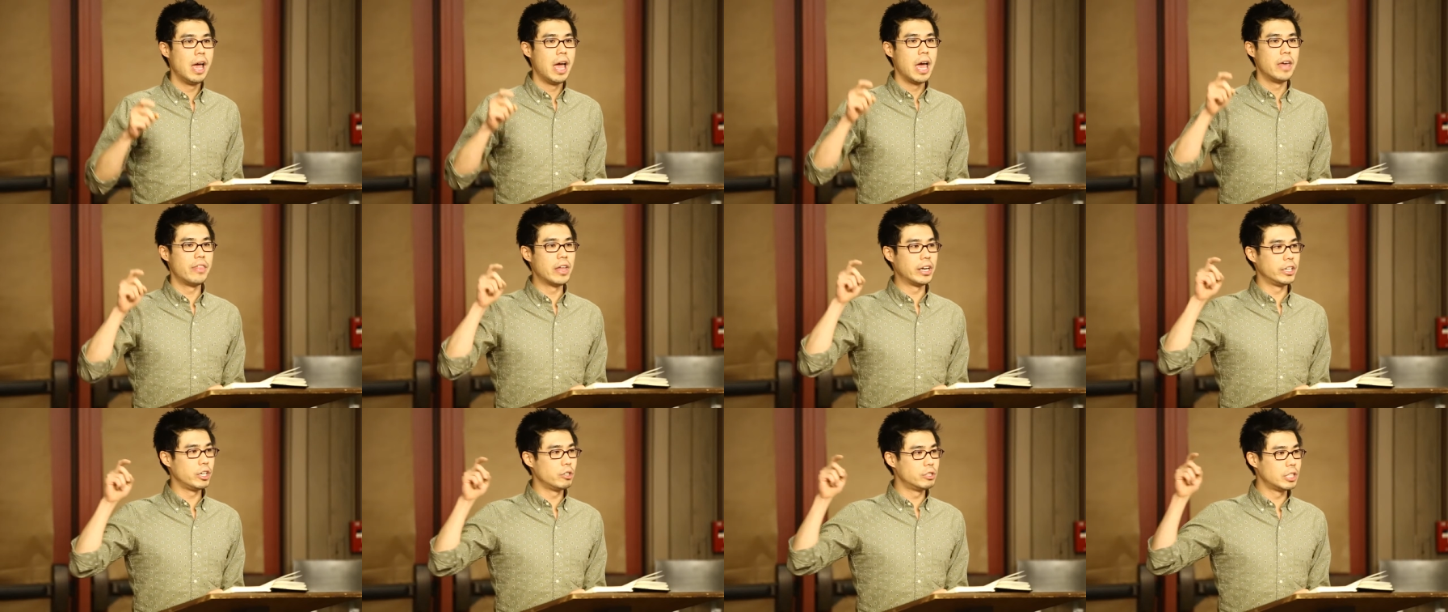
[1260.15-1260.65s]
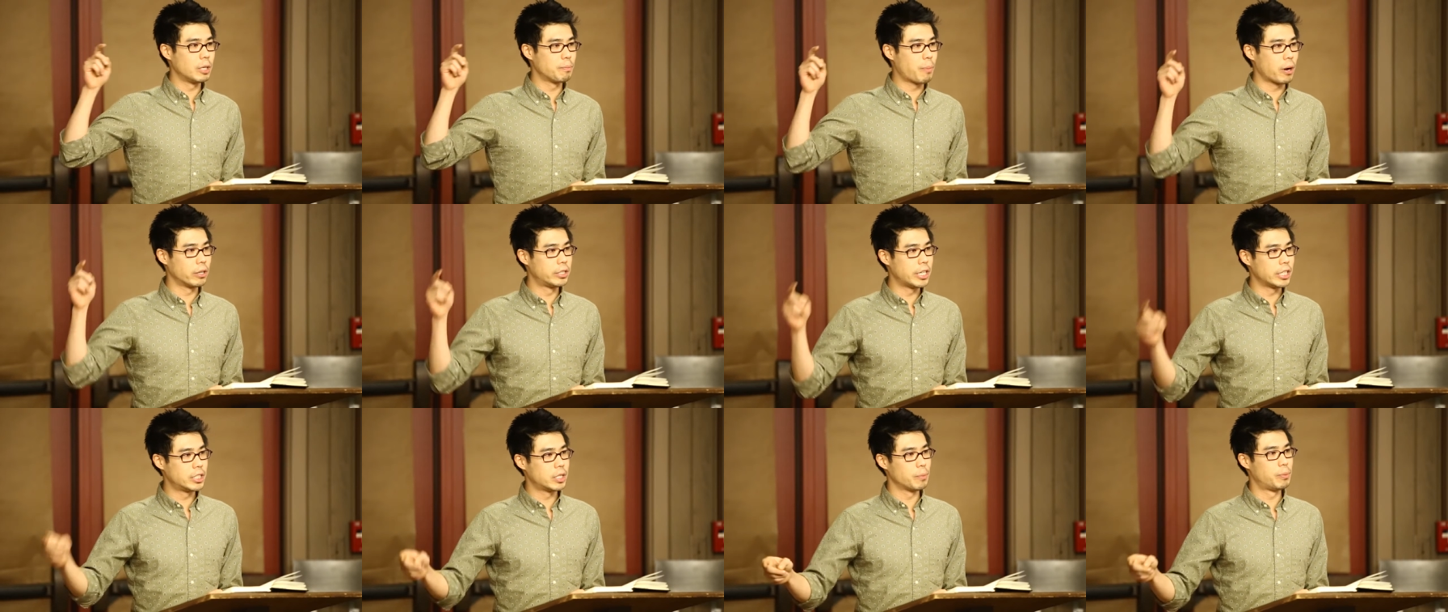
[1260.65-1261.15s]
and then using
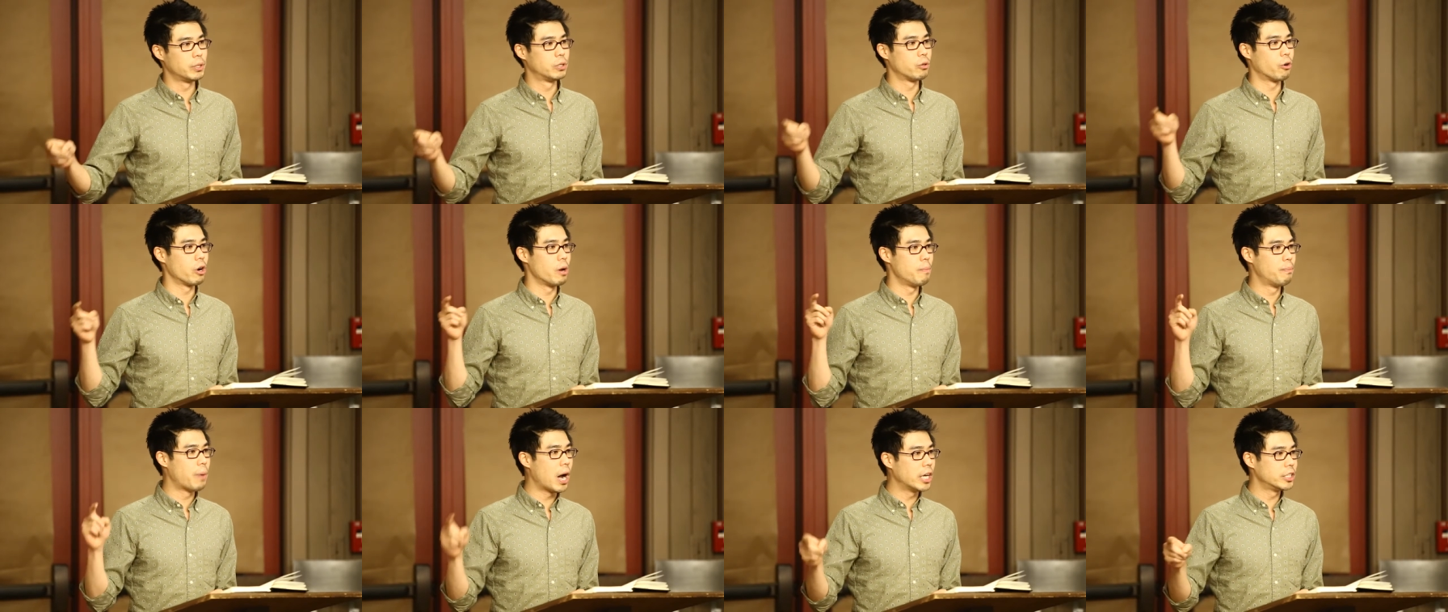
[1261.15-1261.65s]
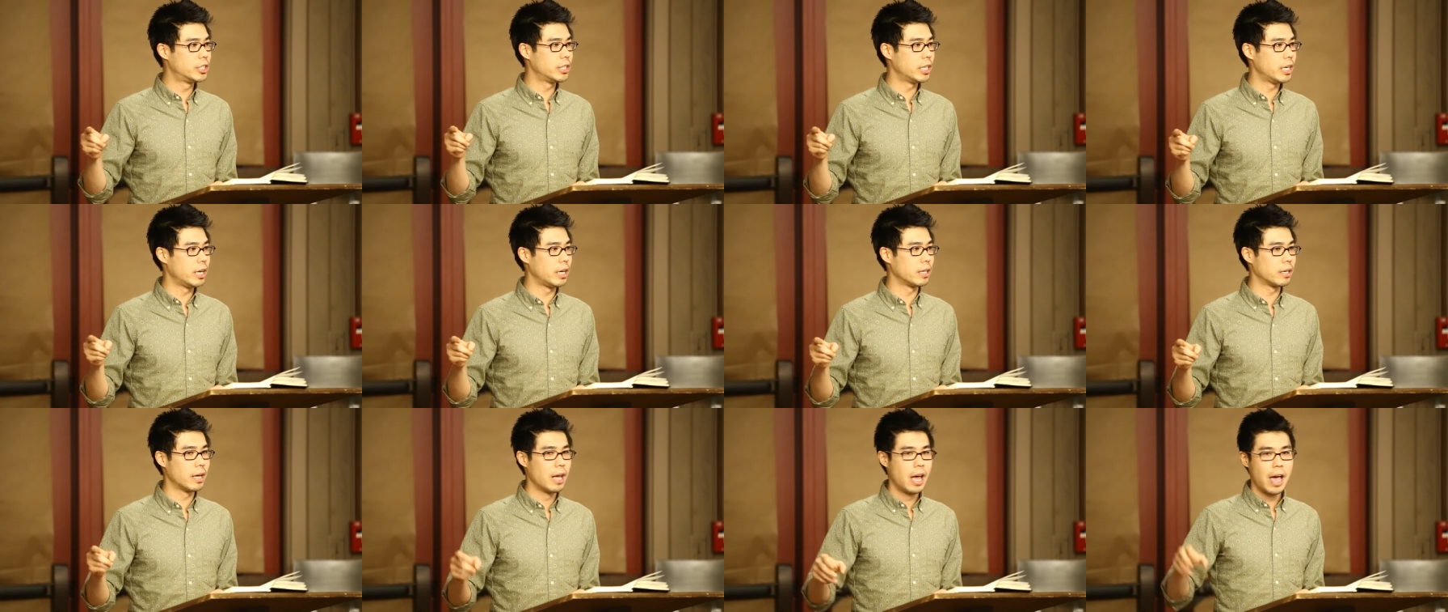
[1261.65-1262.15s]
participatory
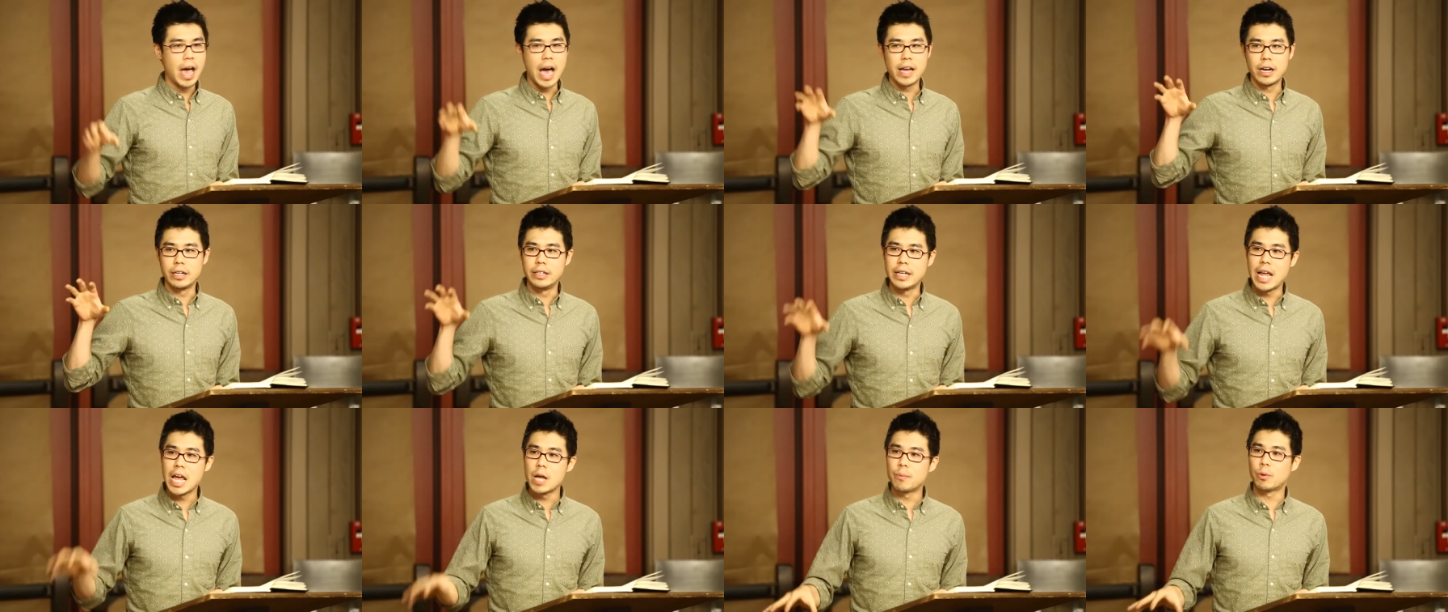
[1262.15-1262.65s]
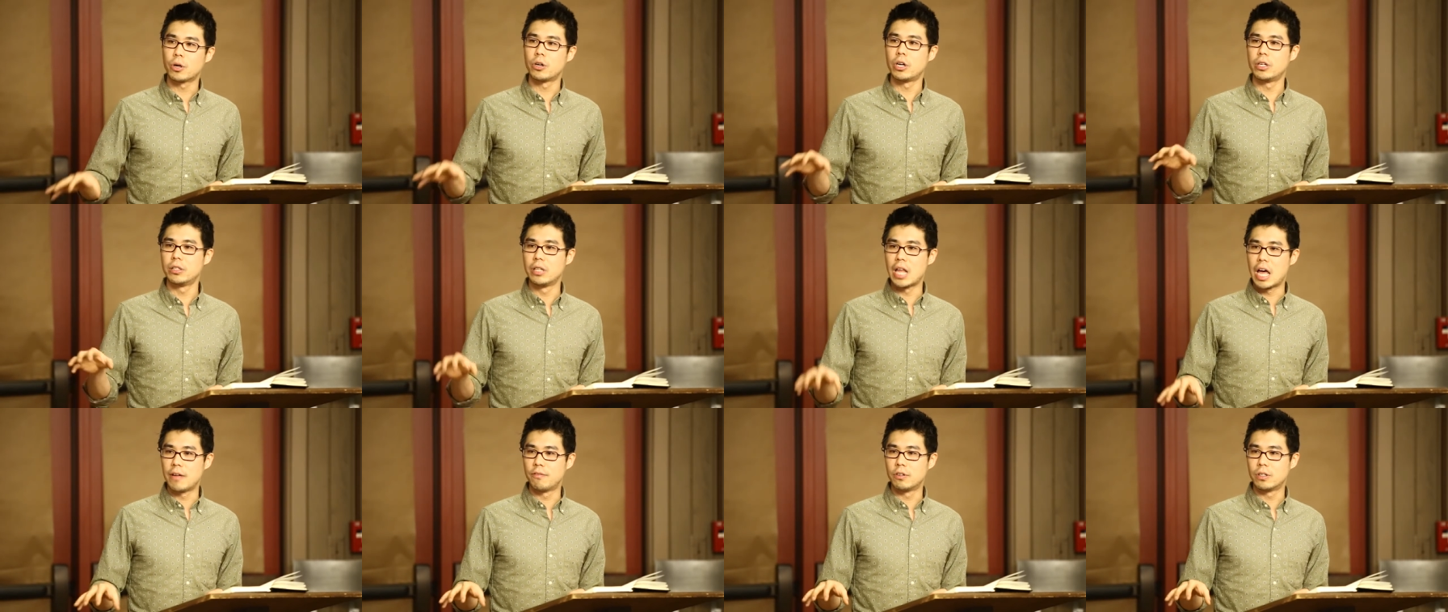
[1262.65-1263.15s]
budgeting at a
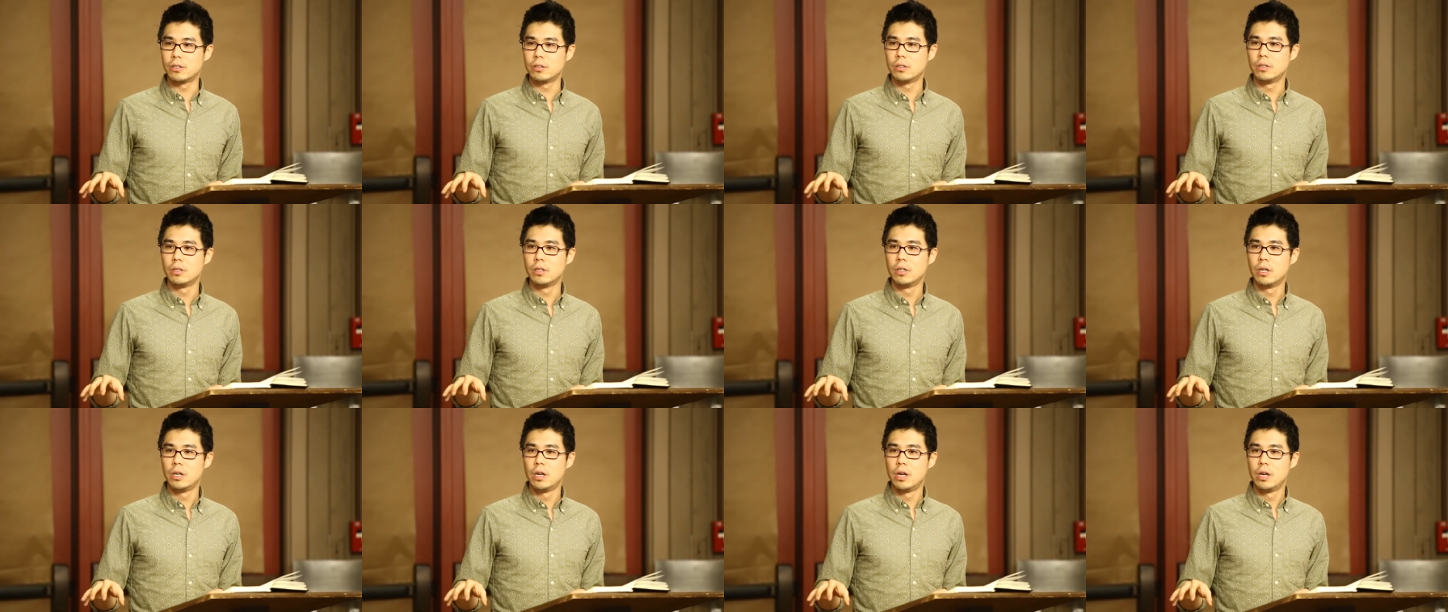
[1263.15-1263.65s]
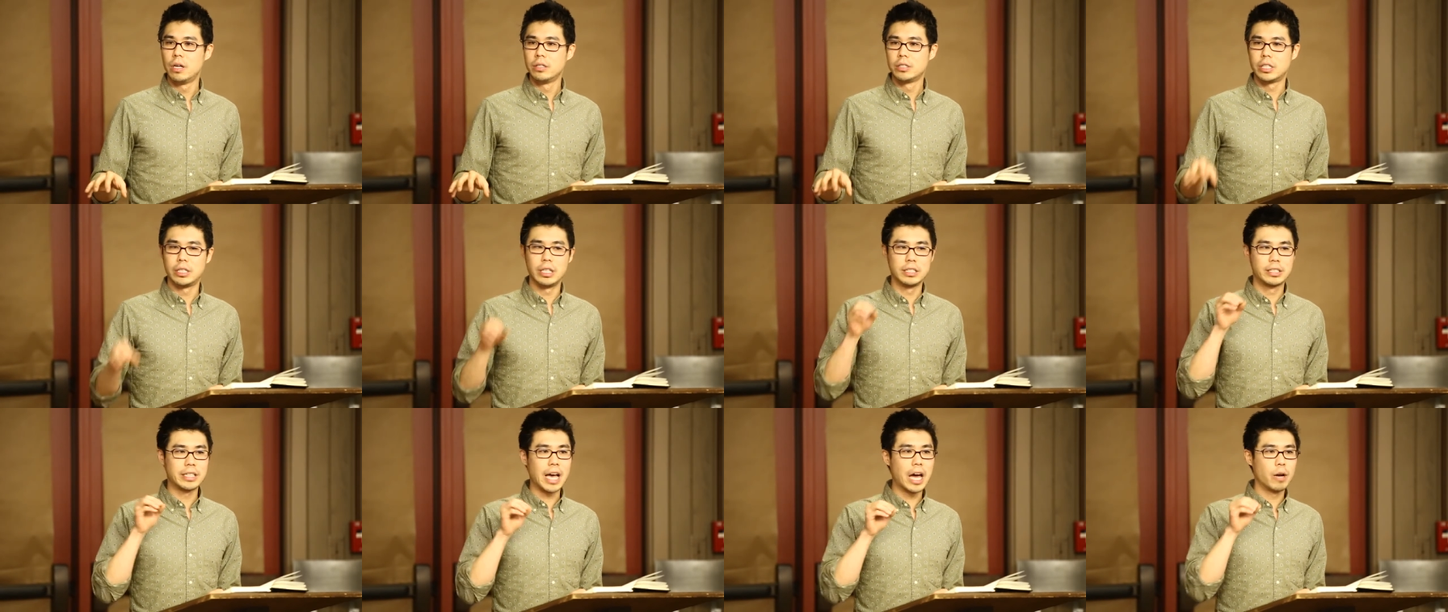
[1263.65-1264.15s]
neighborhood level to
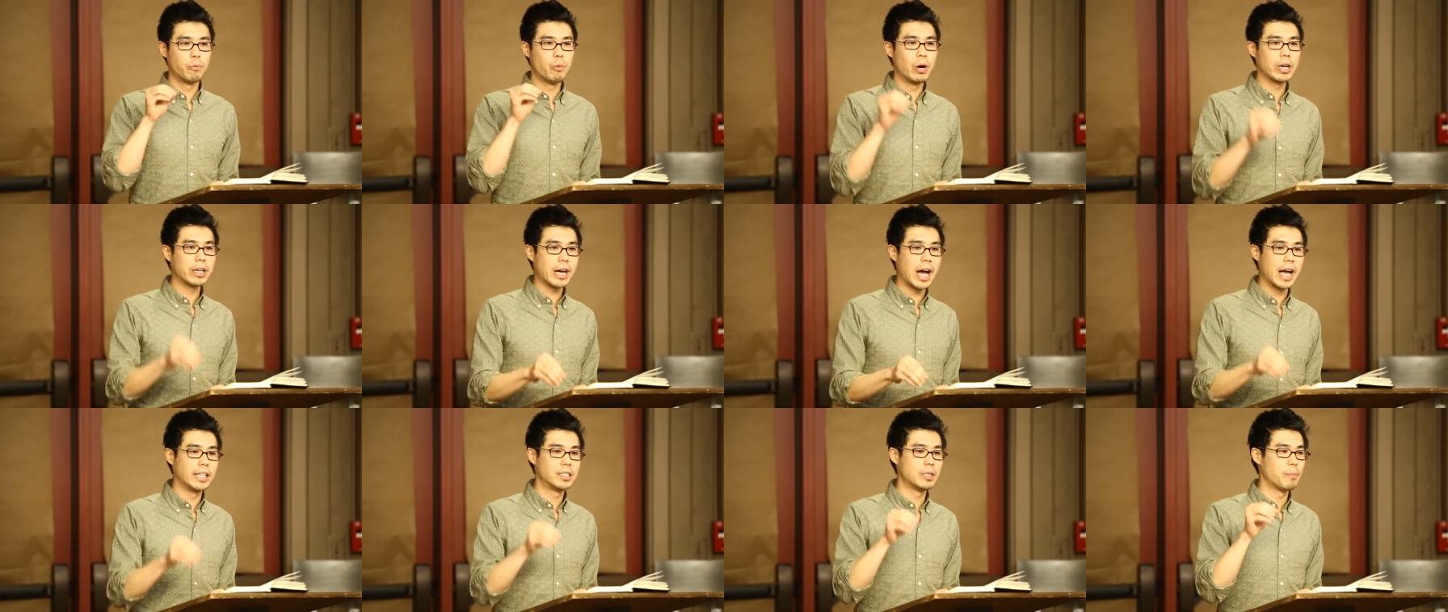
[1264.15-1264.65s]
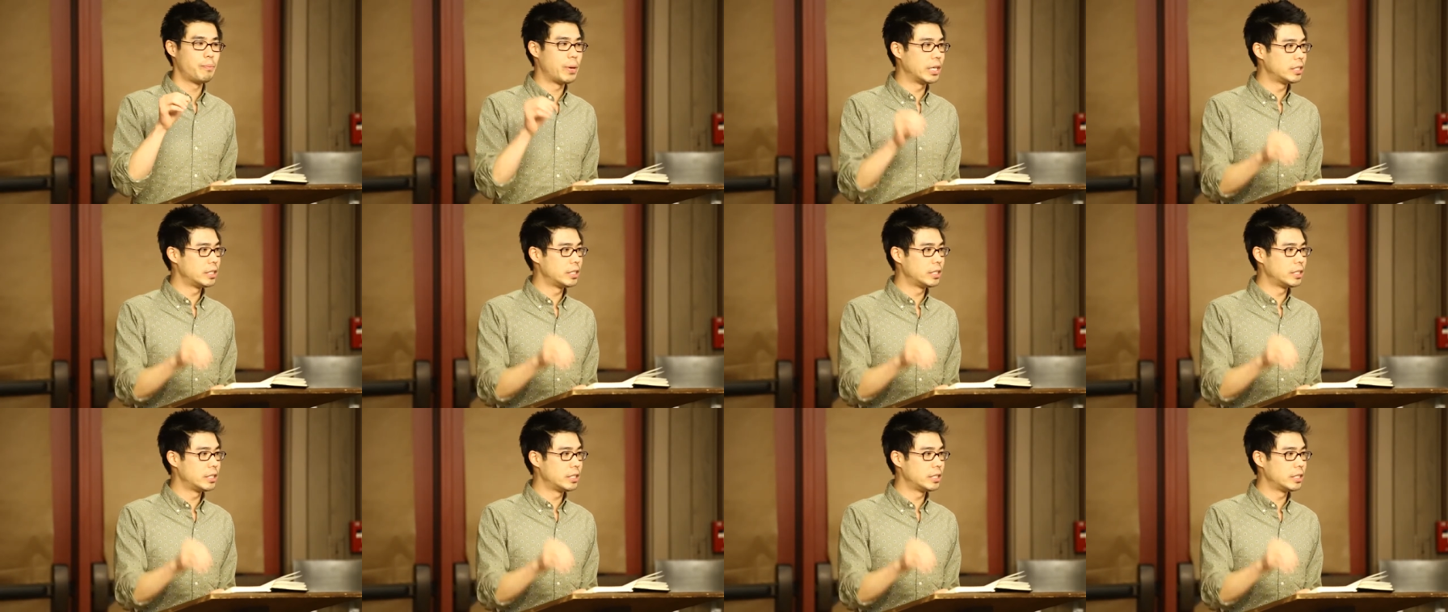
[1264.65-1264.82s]
decide what kinds of